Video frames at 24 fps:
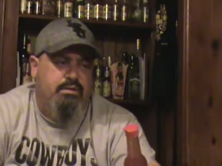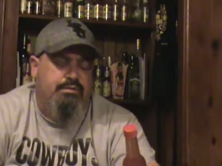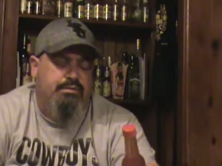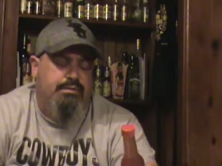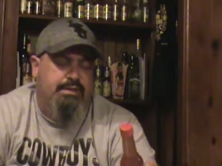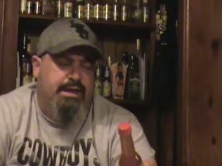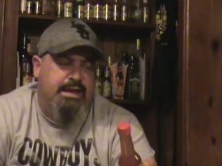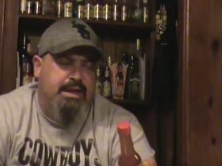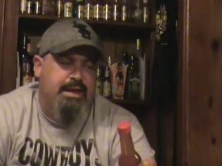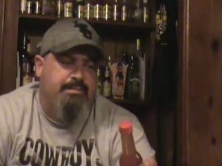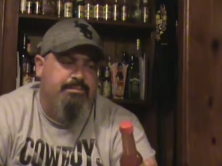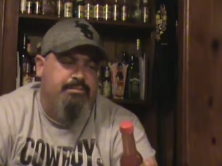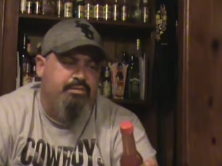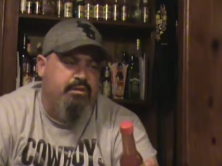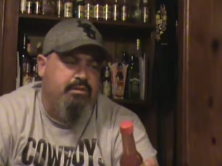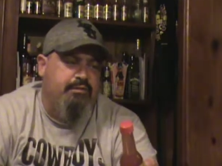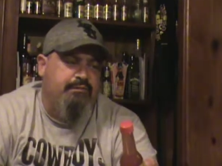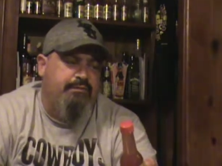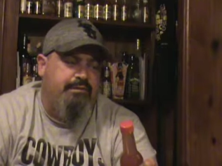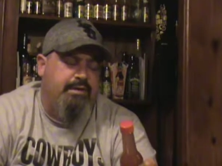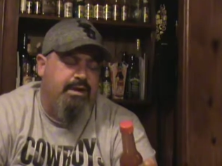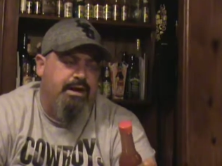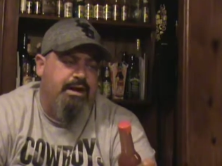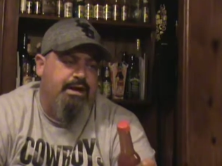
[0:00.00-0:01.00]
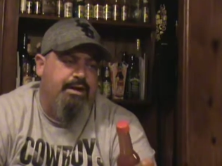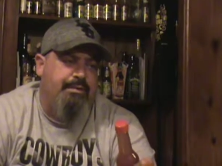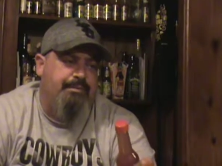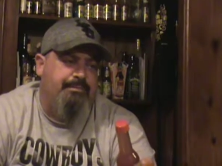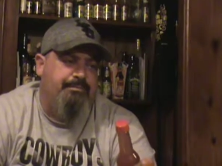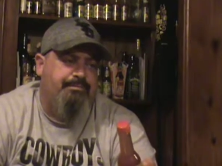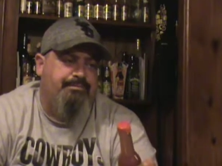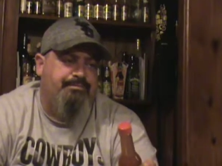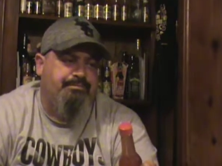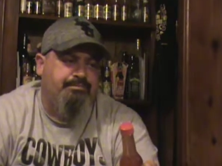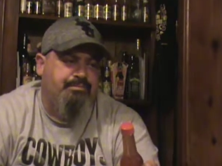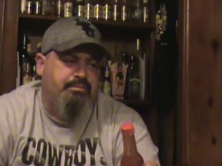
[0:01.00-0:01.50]
the heat profile
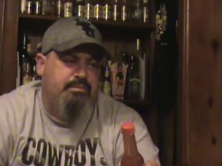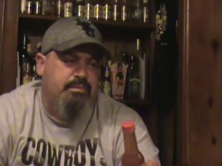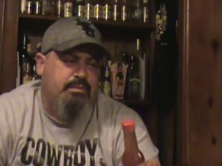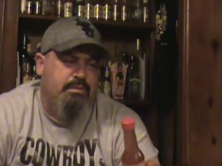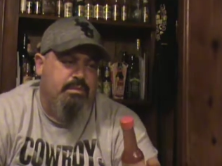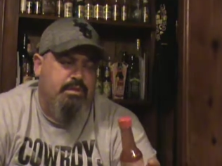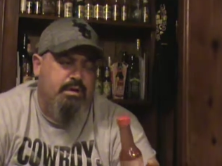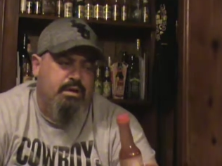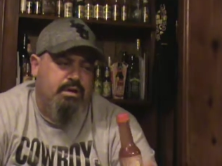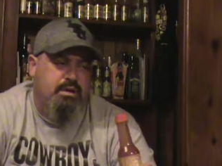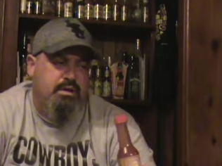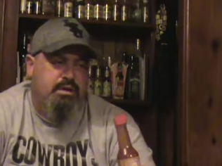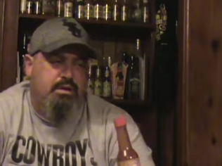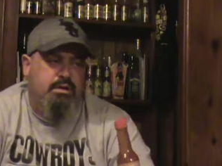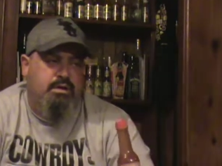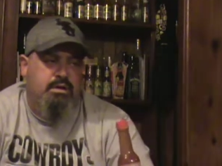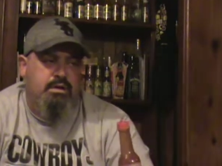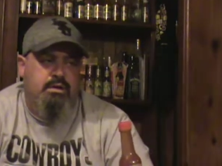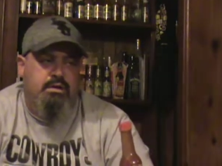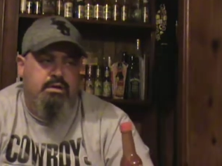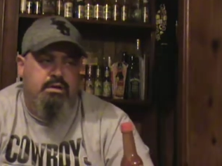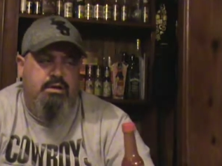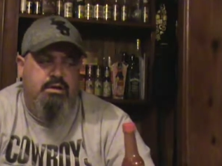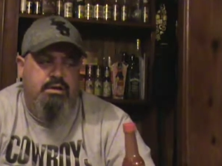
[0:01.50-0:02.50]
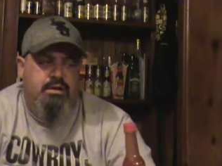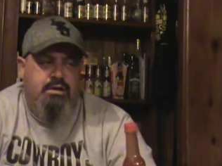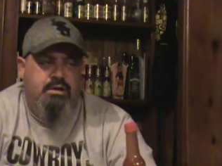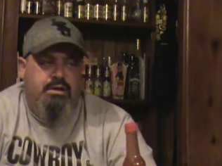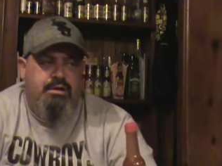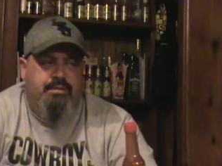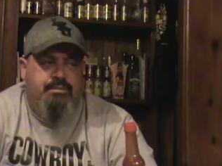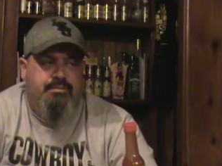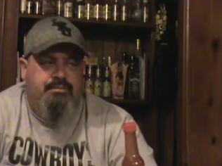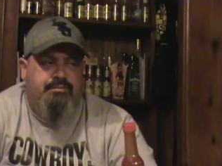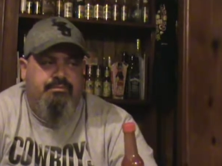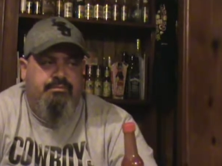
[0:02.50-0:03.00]

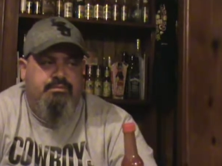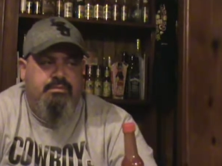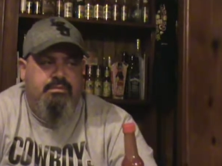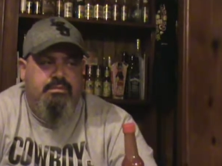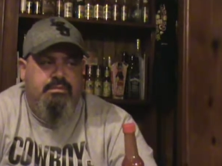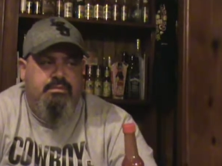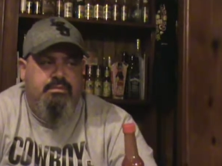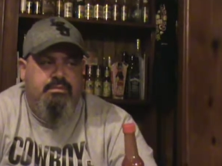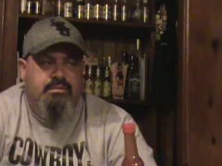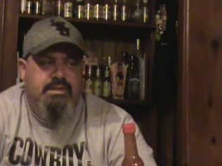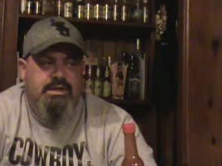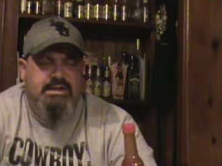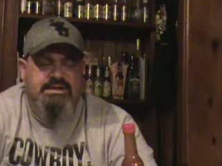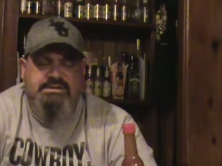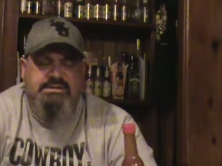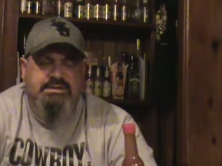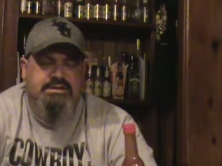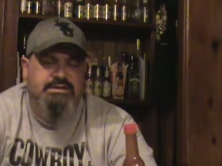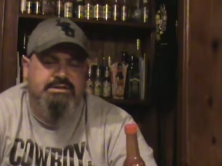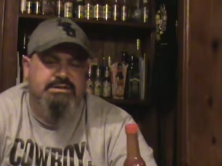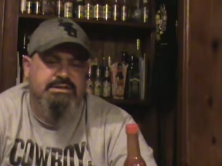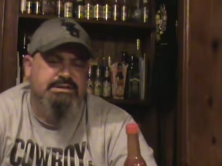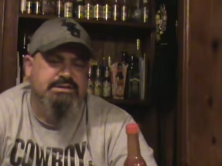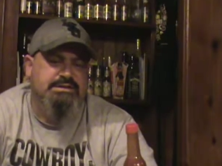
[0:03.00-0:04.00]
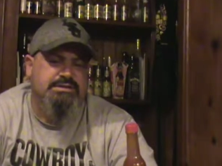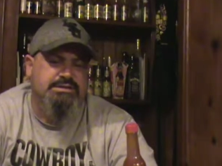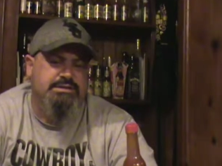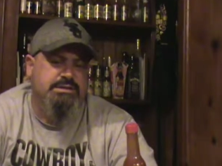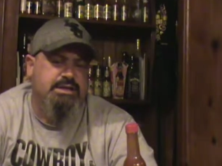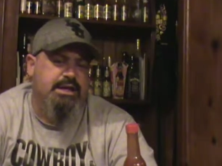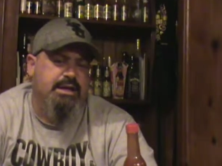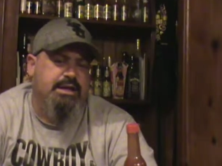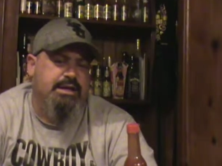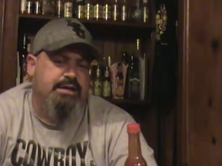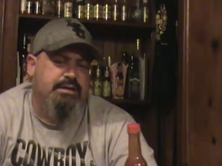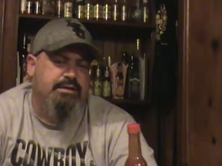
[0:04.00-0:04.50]
um, isn't
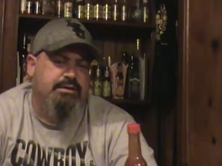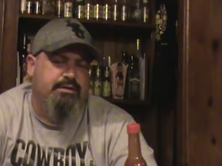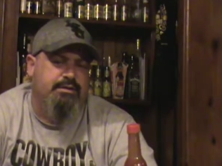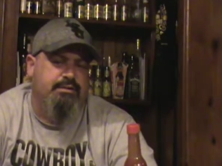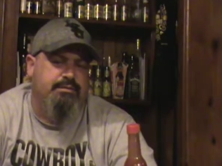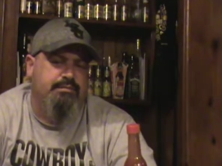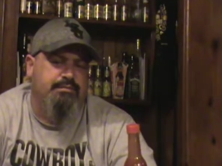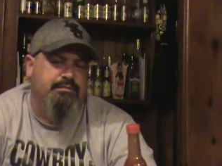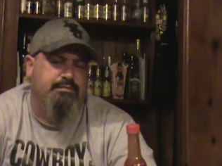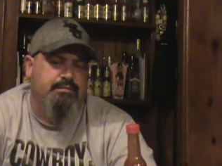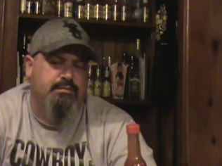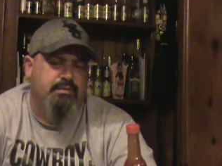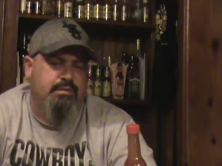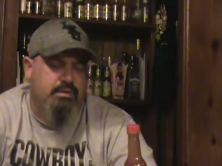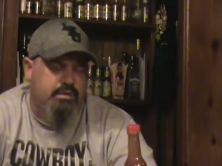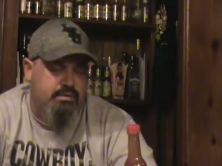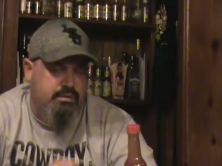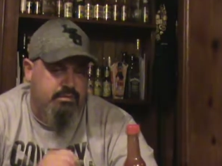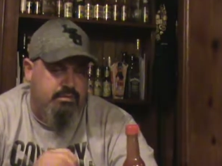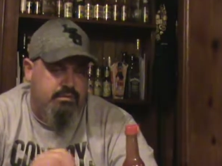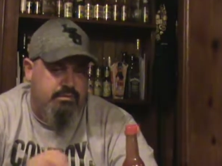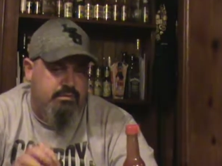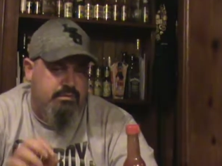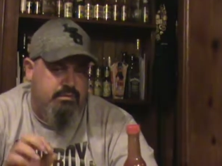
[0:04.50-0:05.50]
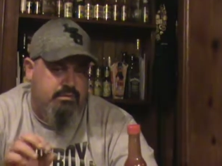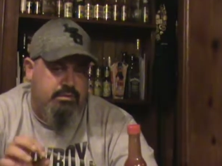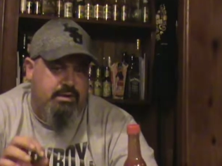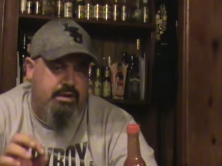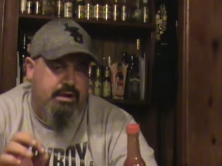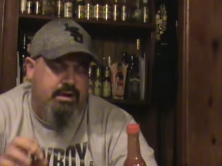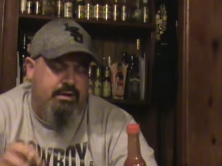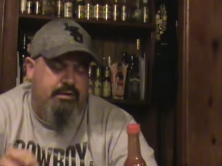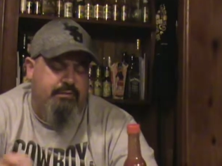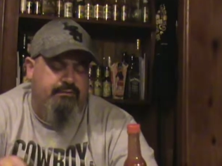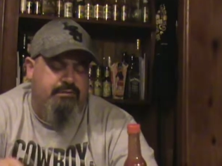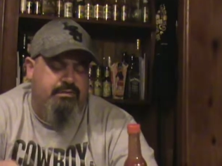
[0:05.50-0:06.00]
distinct right
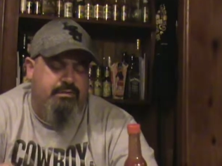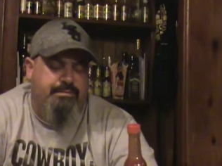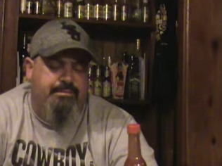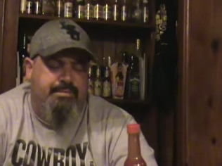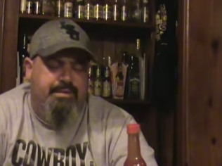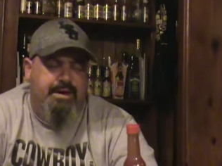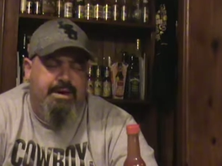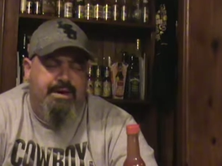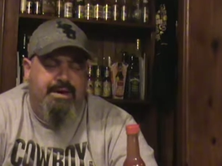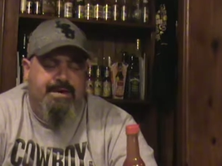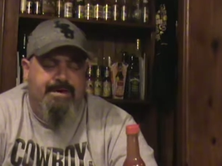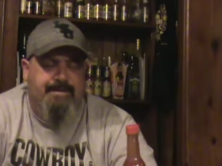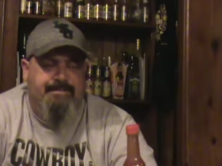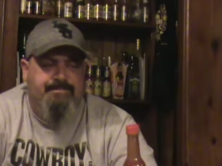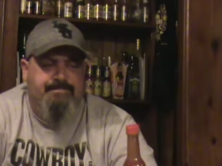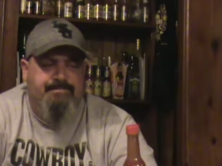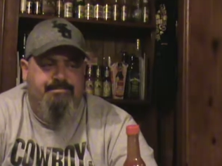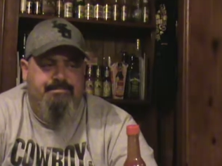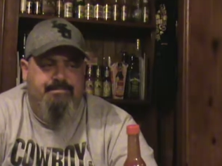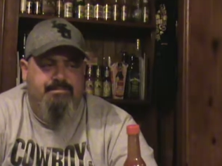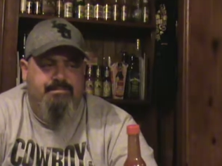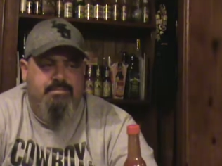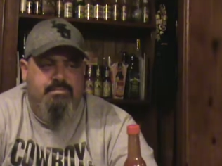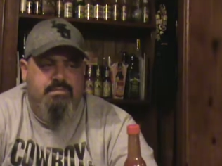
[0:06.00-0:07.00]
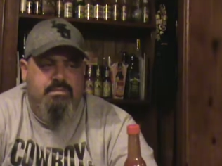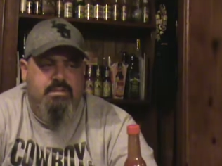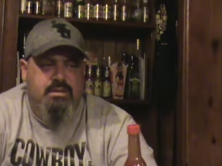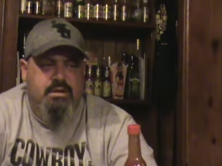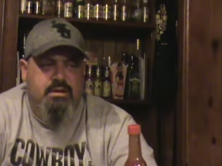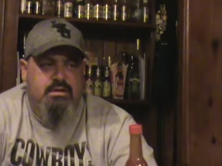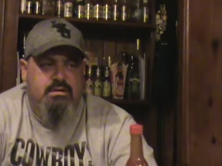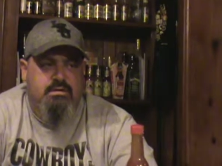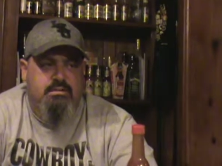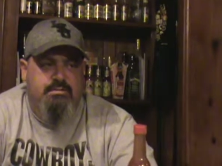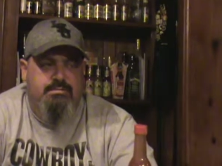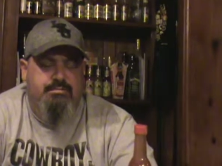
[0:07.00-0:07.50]
off the bat,
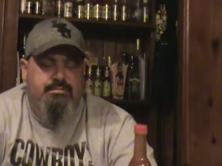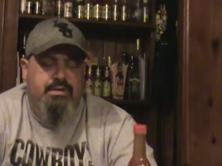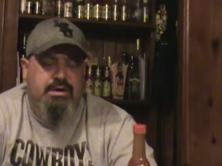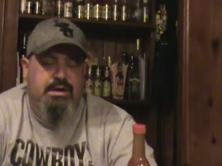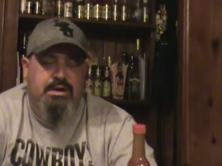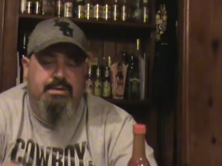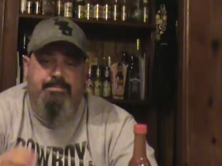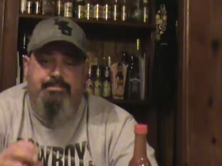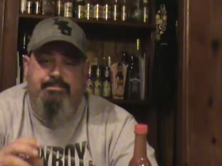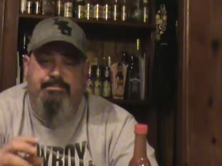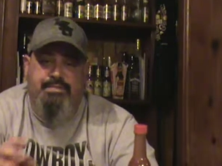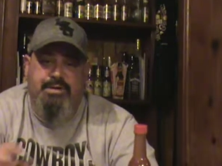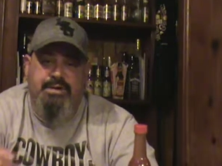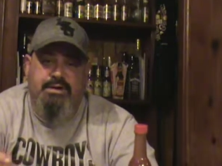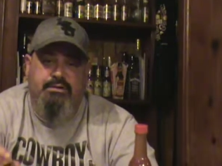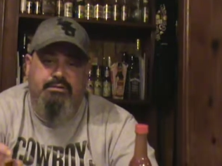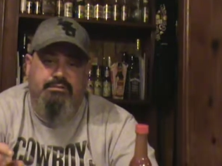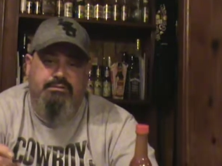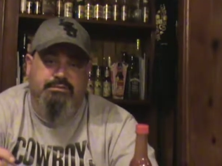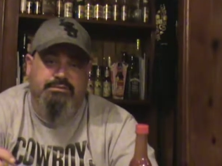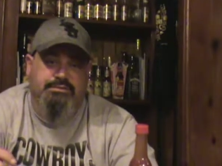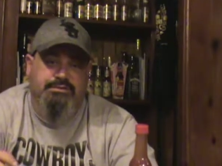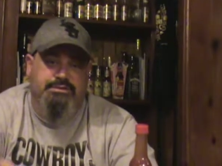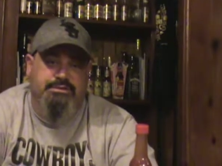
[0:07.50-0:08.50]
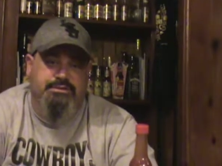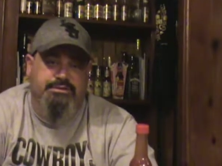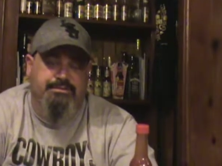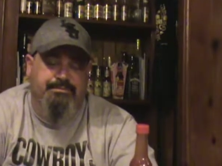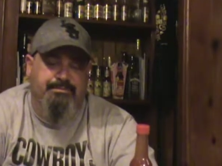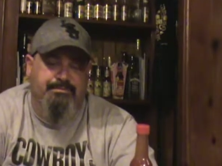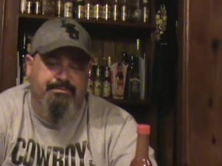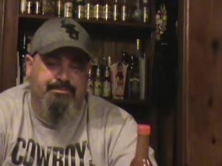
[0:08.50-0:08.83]
but it builds.